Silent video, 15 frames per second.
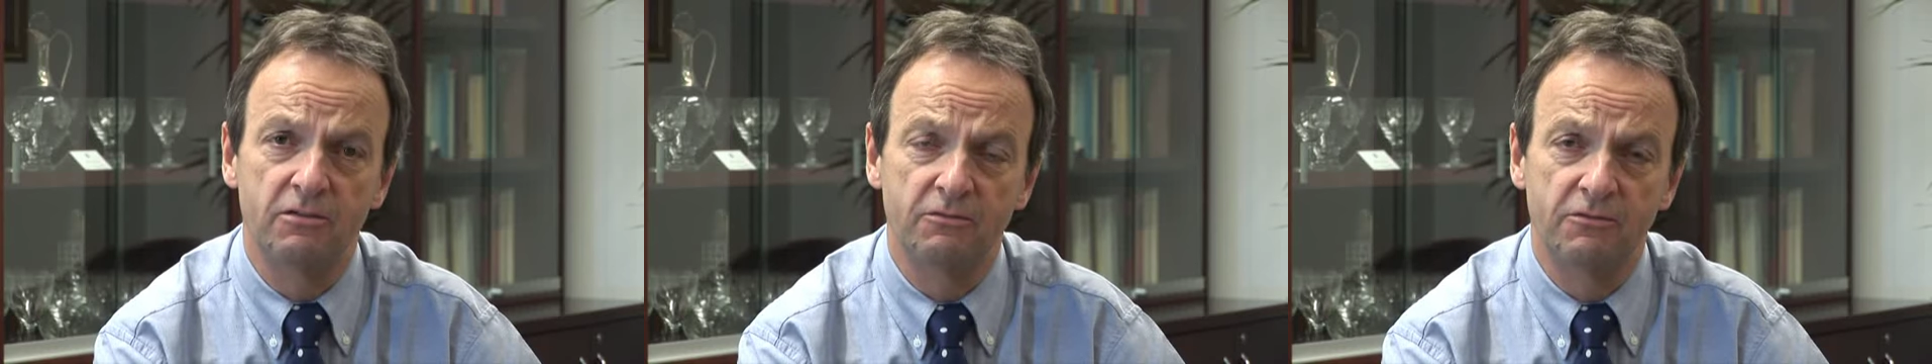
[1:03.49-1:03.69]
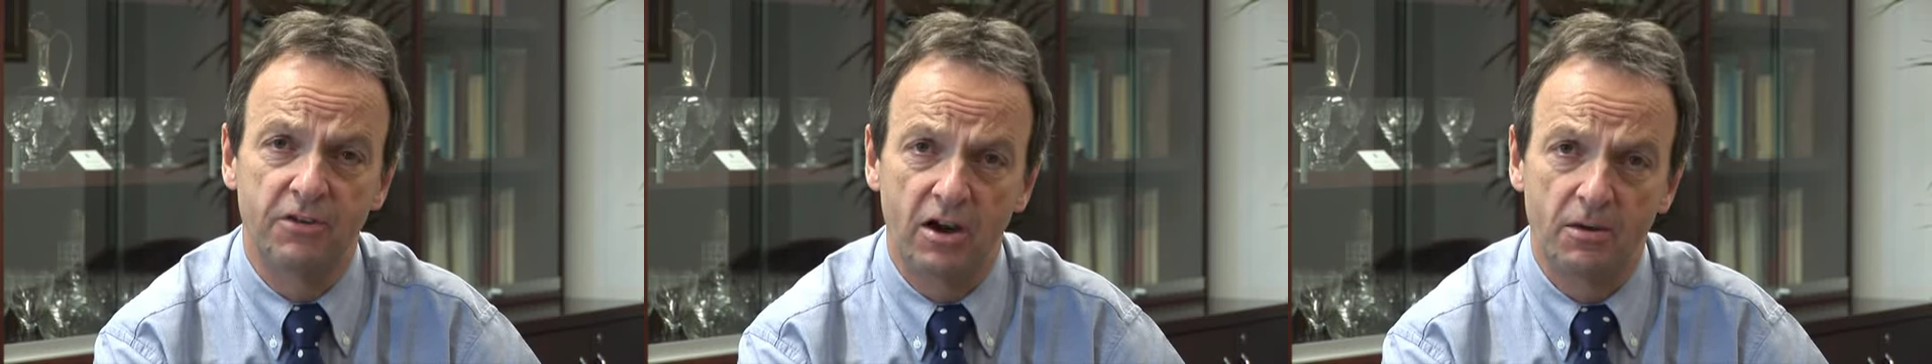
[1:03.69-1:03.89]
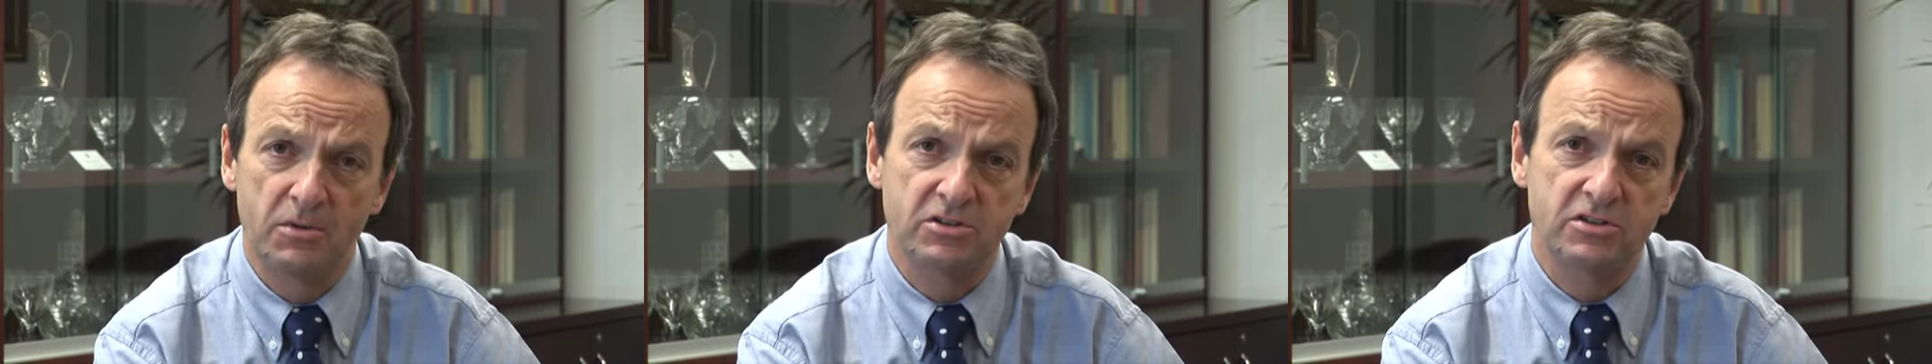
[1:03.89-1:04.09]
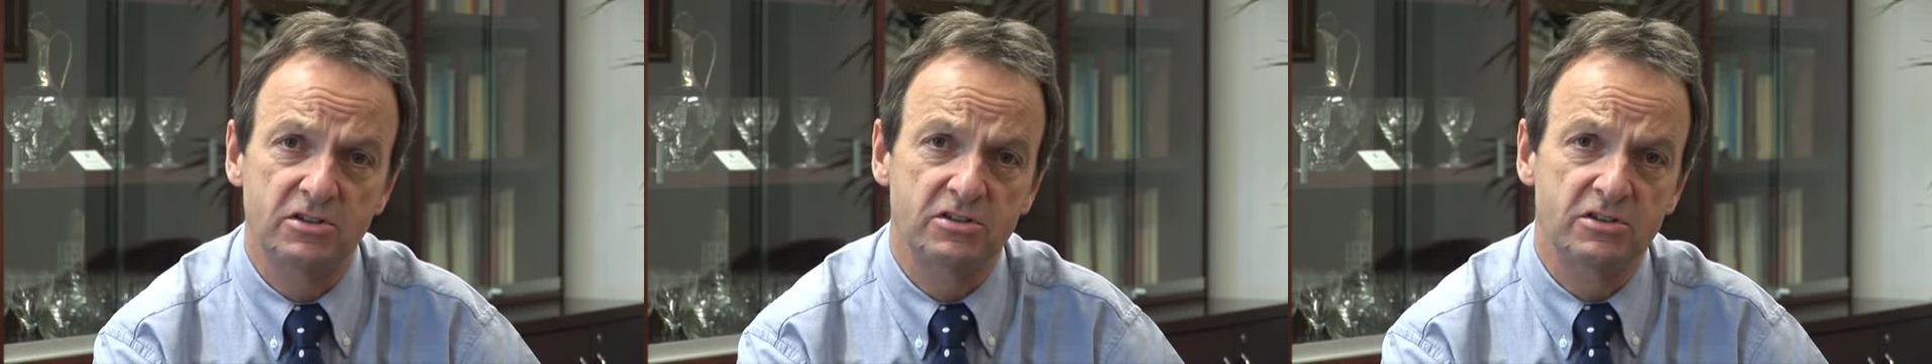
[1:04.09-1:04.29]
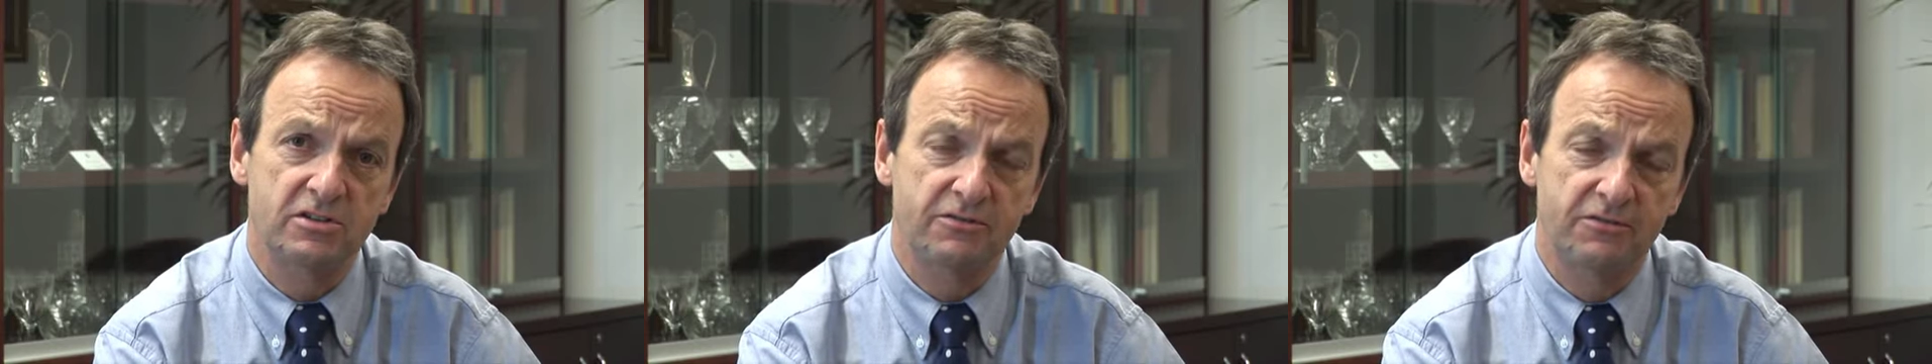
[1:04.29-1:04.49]

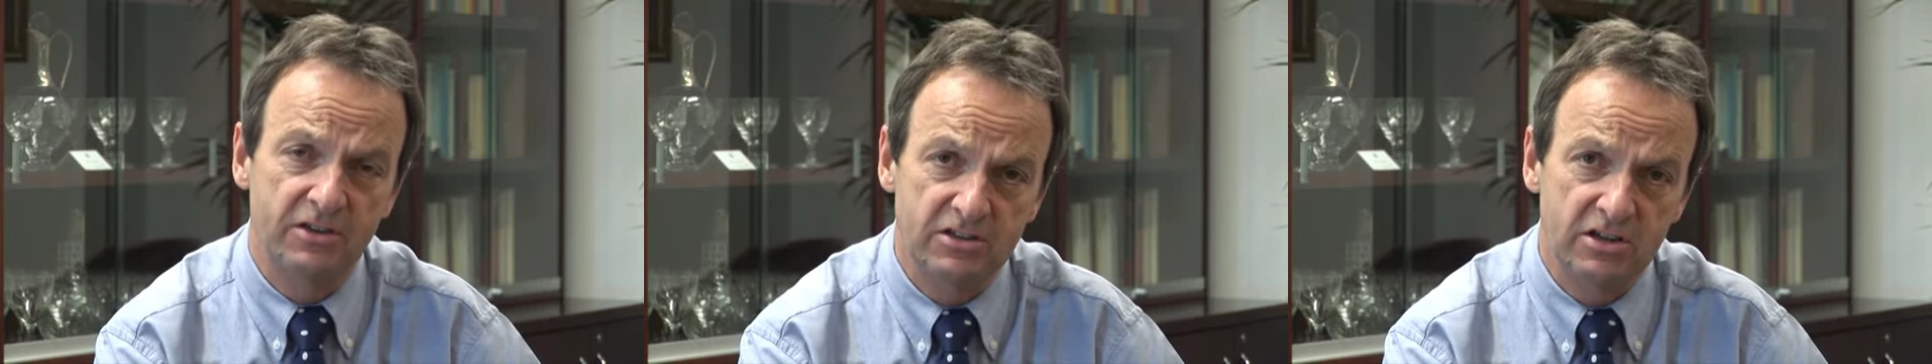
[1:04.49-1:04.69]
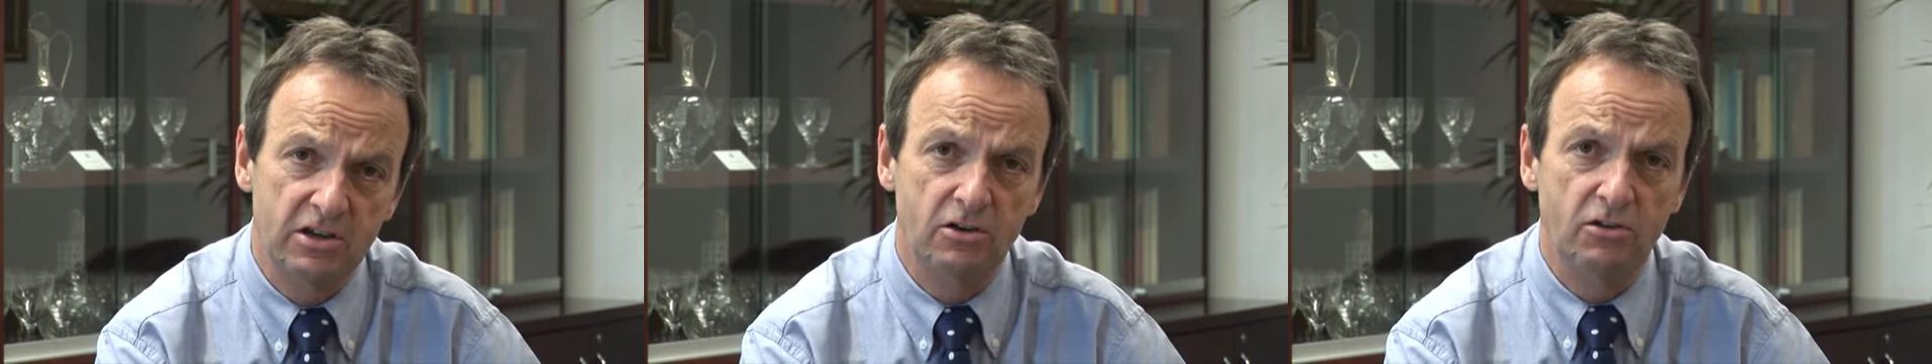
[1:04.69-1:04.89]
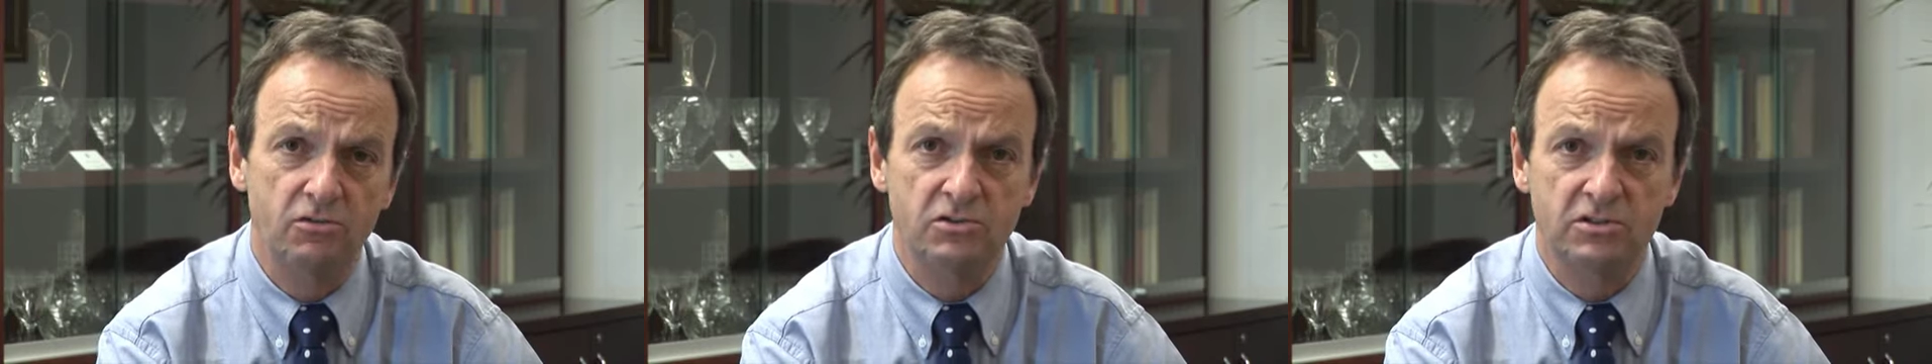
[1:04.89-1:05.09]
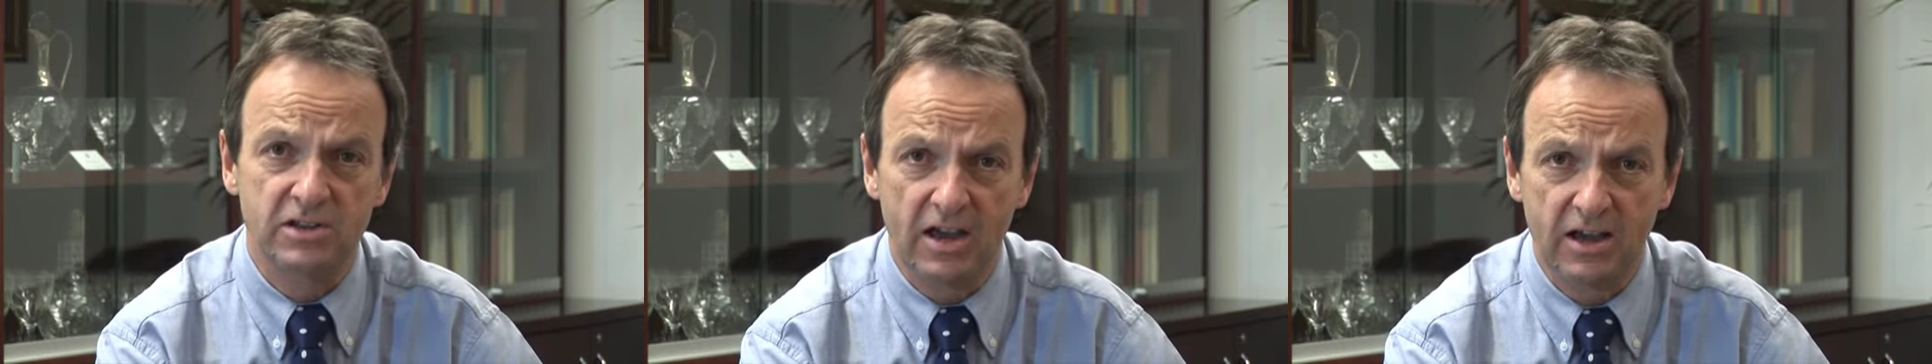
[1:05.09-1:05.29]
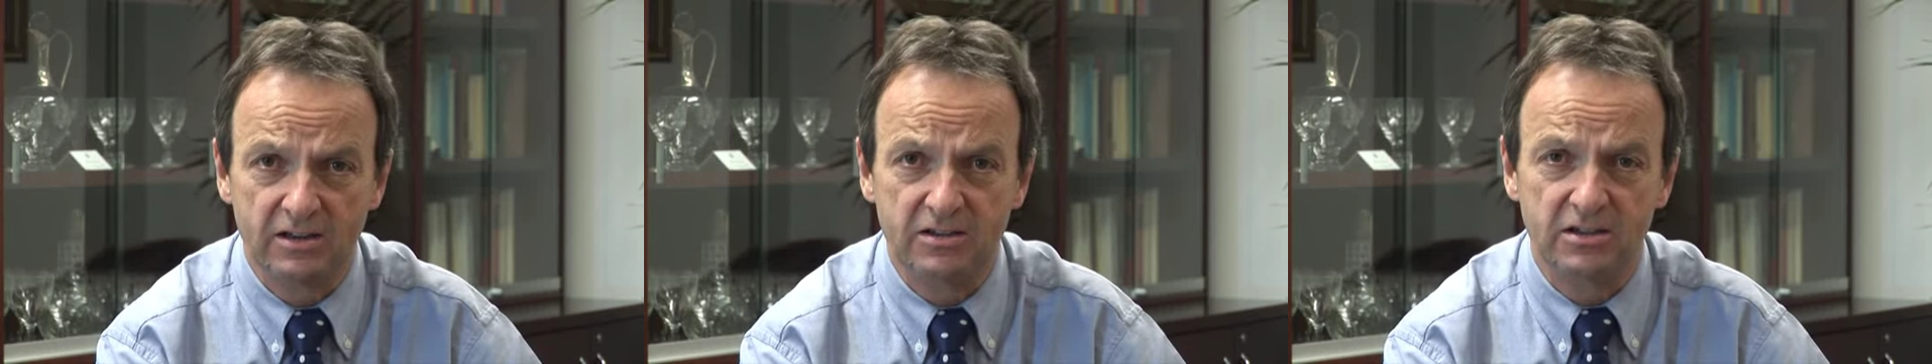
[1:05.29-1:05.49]
Pharmacists, physios,
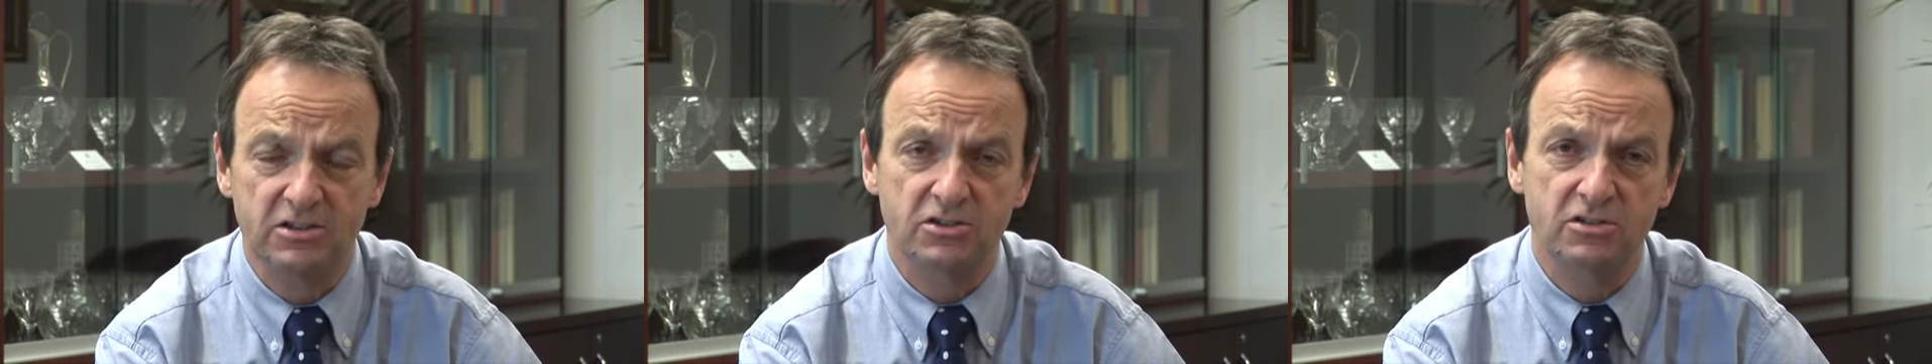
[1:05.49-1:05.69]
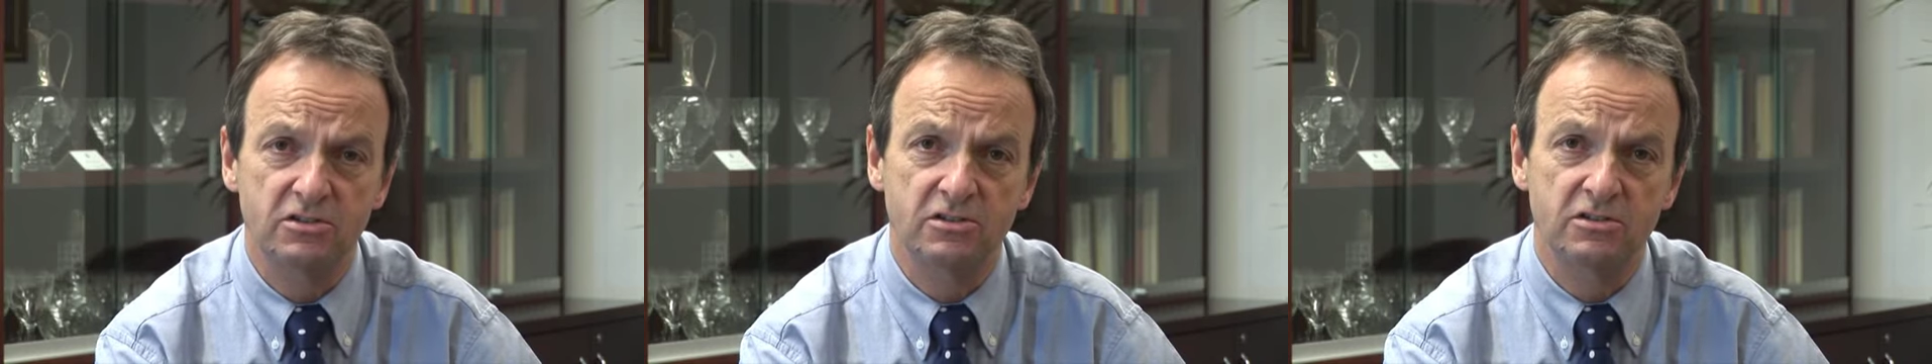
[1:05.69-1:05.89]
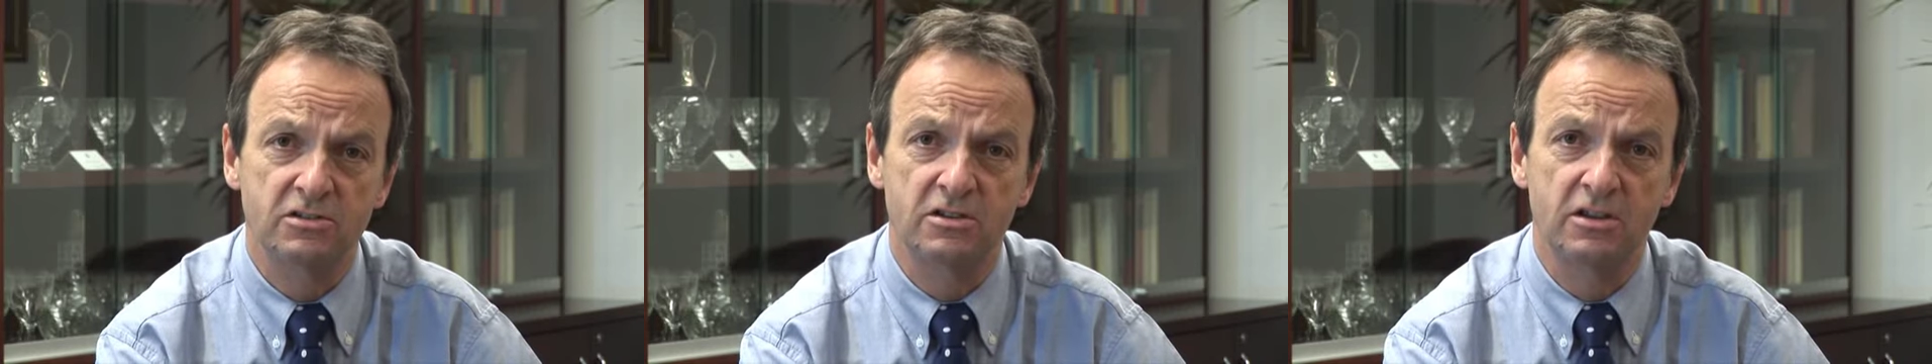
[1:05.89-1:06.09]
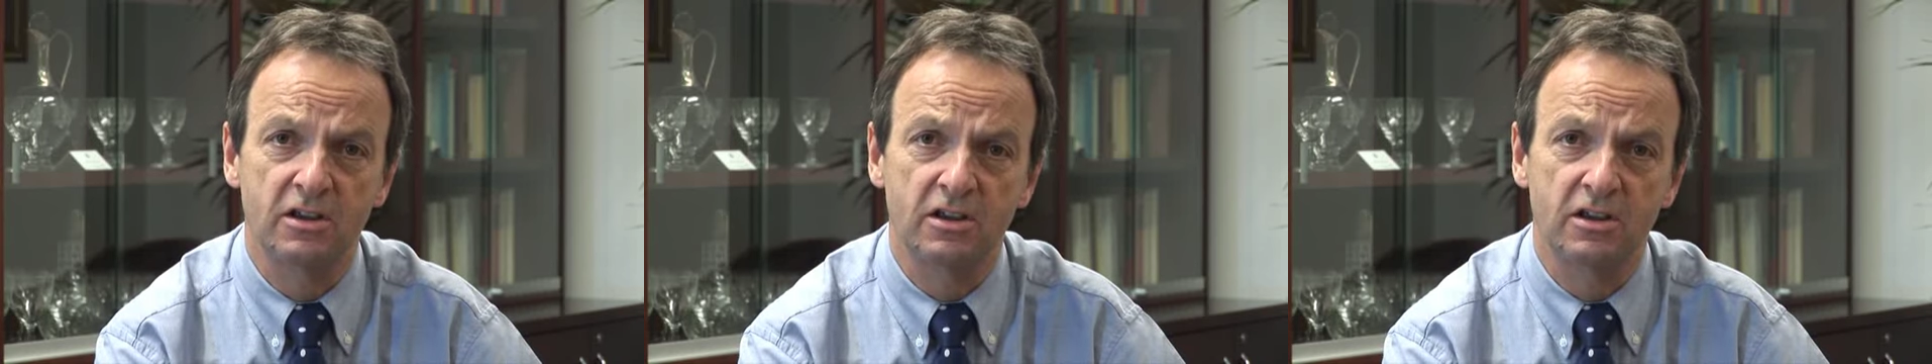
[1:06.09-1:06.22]
dietitians,